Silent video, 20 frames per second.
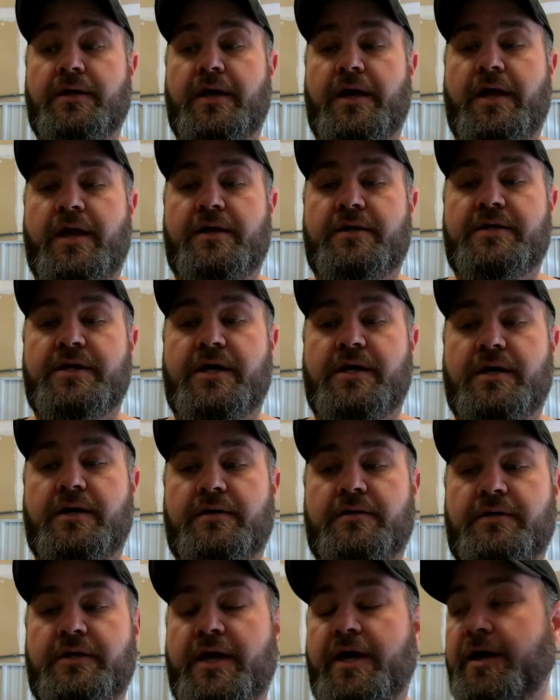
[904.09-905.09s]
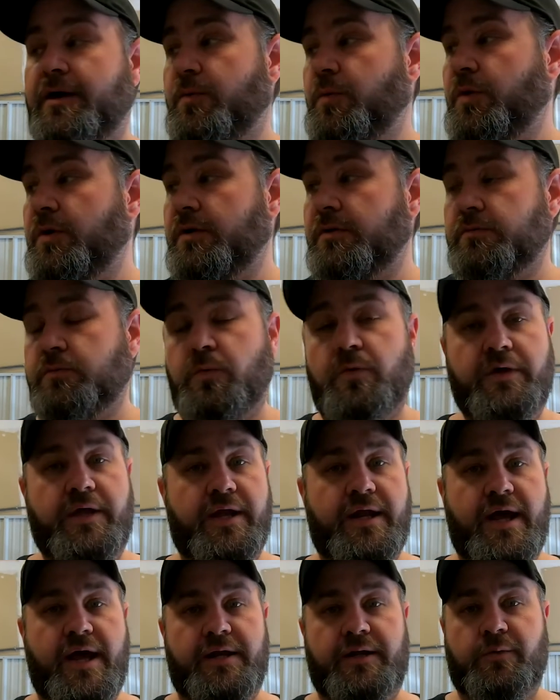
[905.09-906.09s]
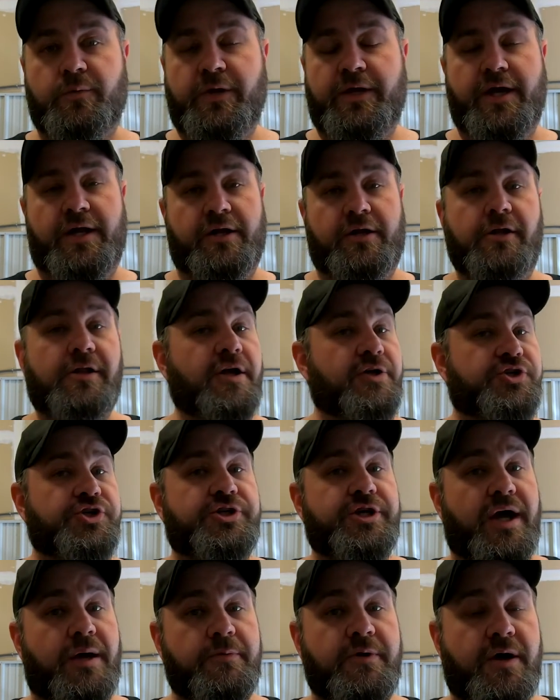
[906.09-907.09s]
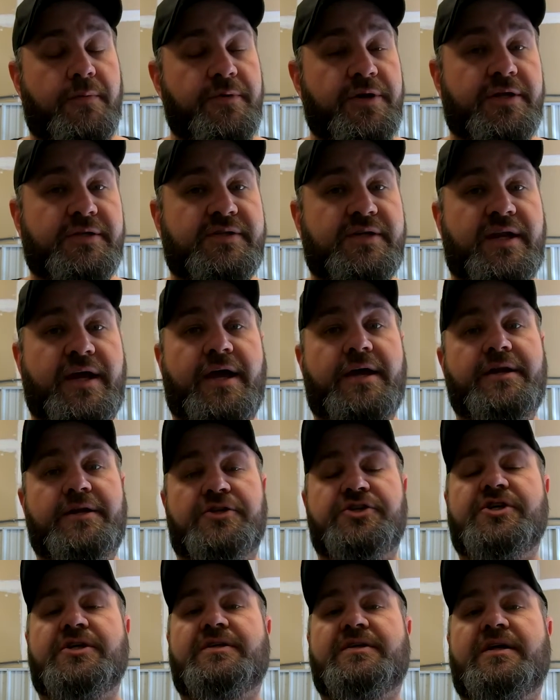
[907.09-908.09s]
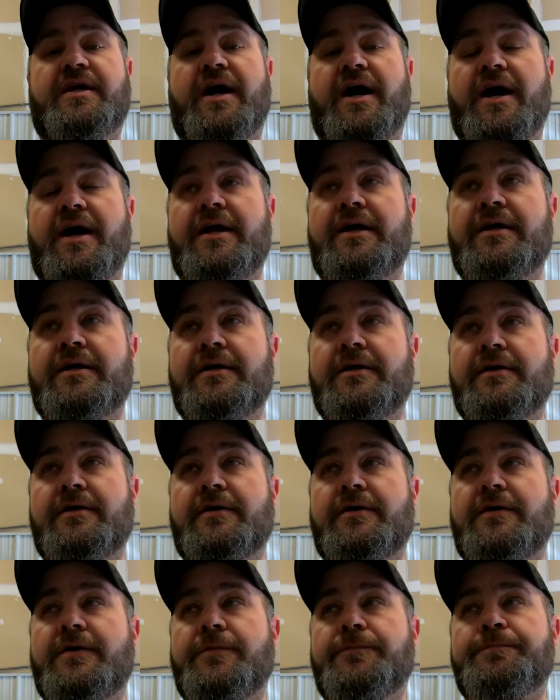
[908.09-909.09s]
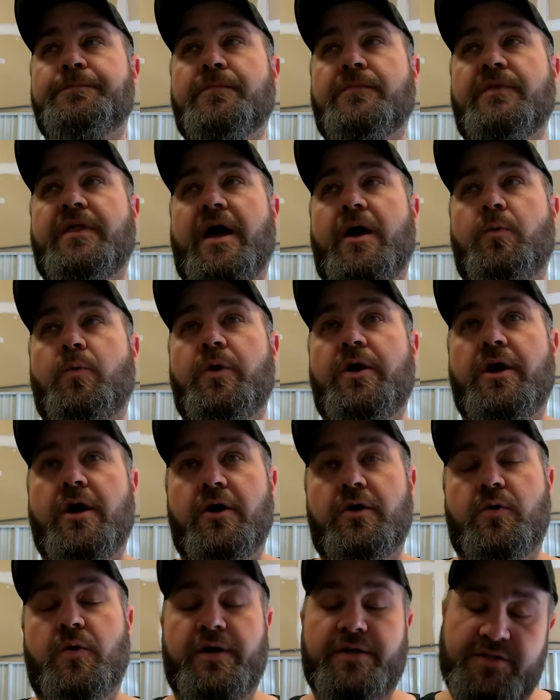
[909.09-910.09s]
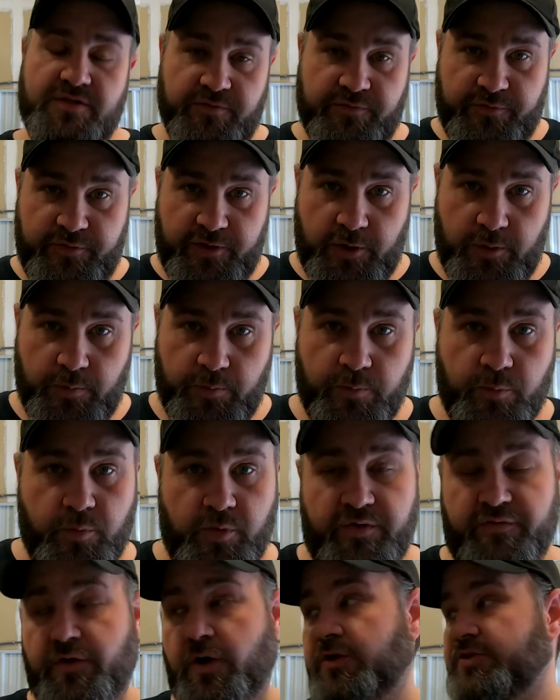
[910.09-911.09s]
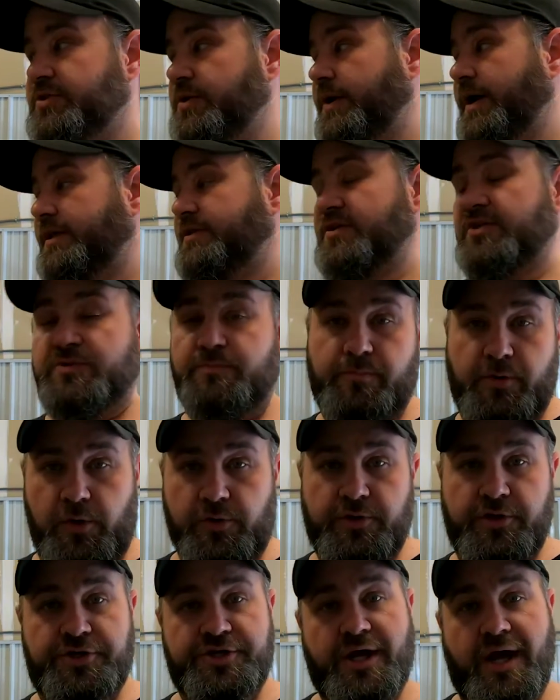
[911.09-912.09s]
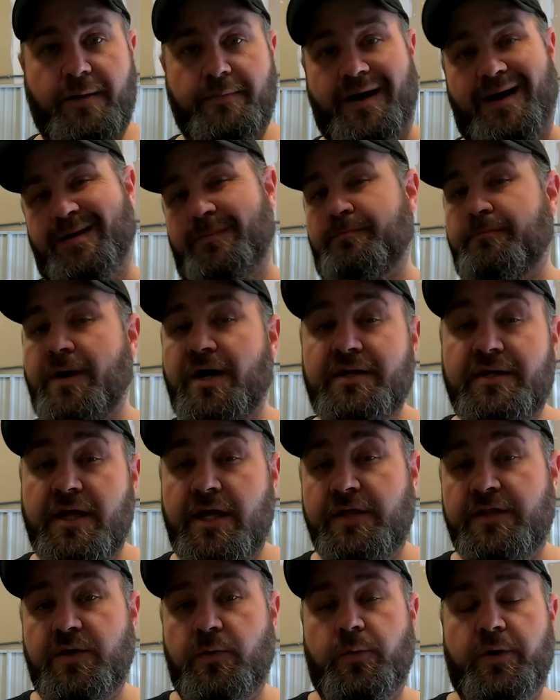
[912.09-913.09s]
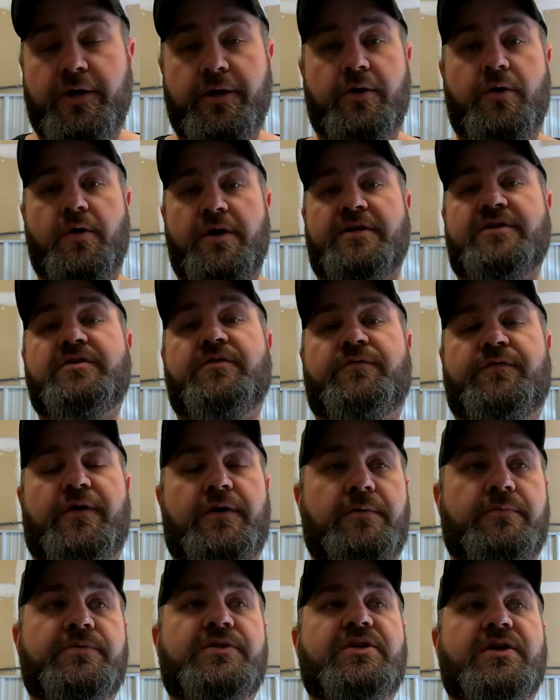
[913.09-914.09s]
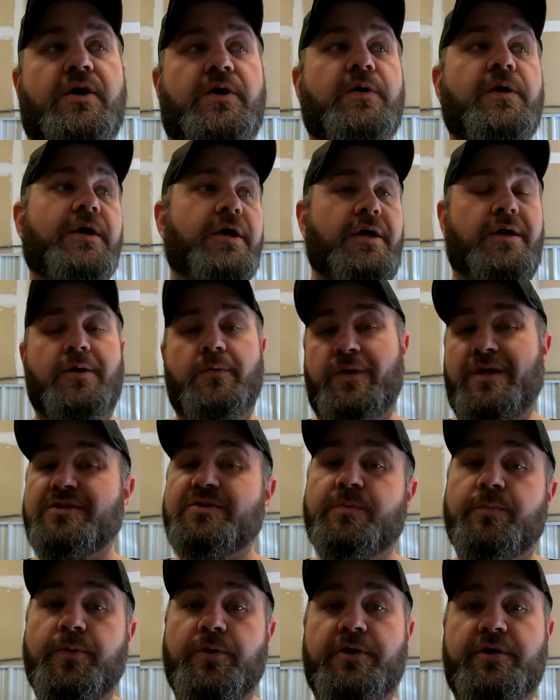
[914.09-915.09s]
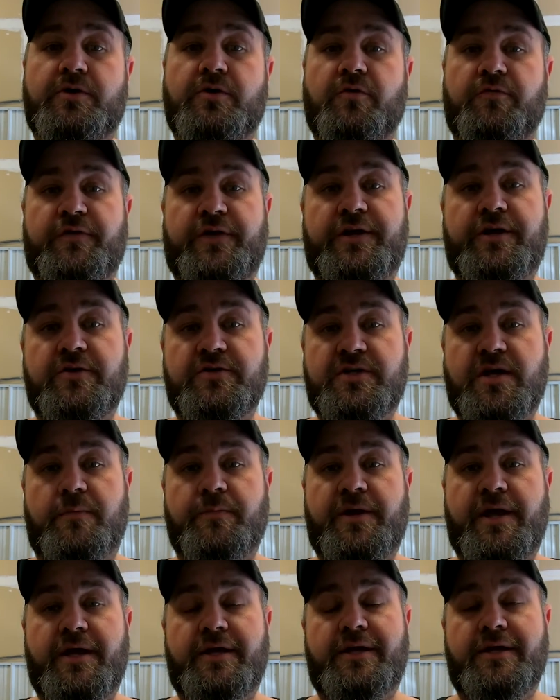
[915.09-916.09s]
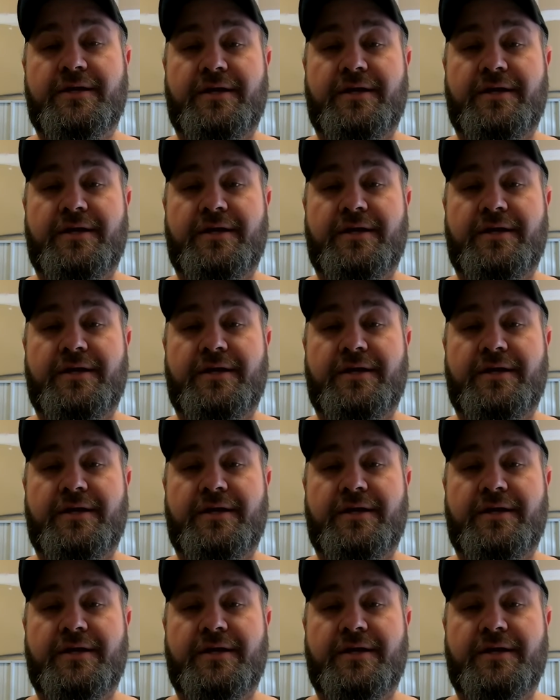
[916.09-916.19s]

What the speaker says: And yeah, we'll get on it. We got a clutch job coming in today and a GTI that we are going to film. We've also got this motor job on Monday that we are going to film. So we got some pretty cool videos coming at you.